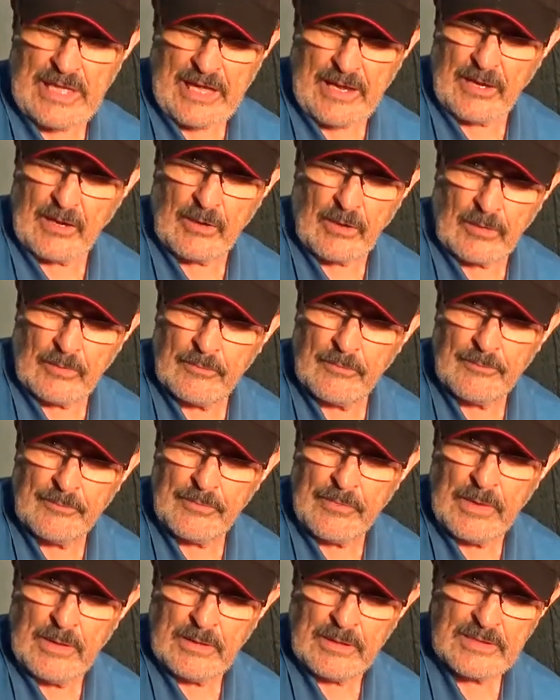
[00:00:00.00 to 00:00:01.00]
air.
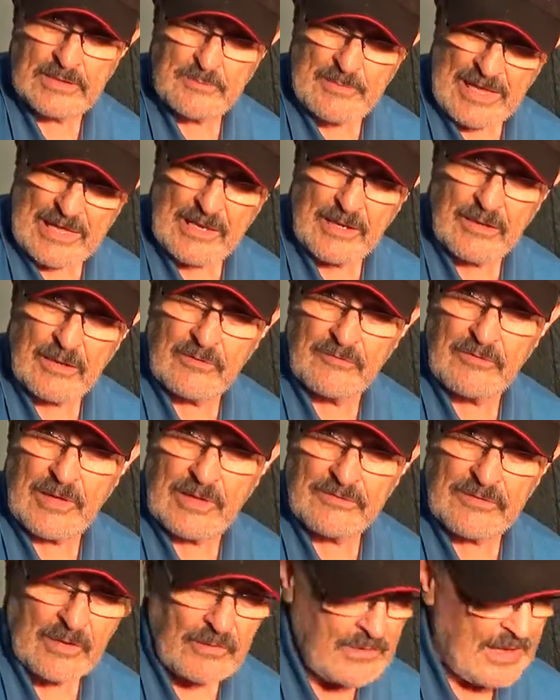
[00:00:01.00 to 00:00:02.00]
It's bad enough
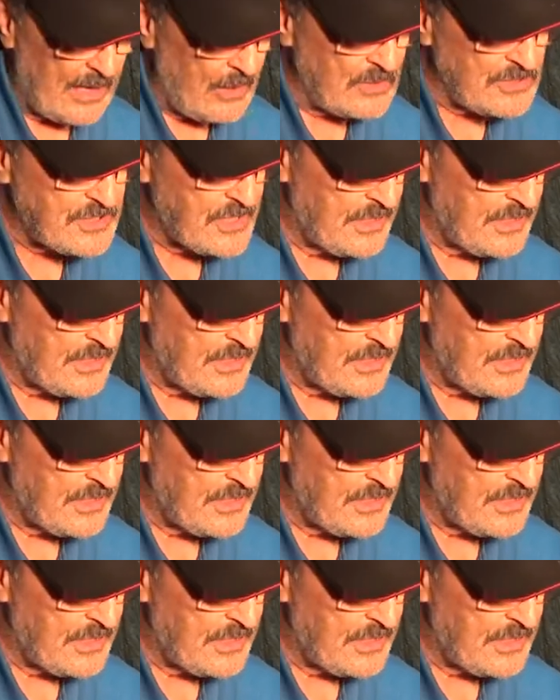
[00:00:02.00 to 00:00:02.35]
out there now as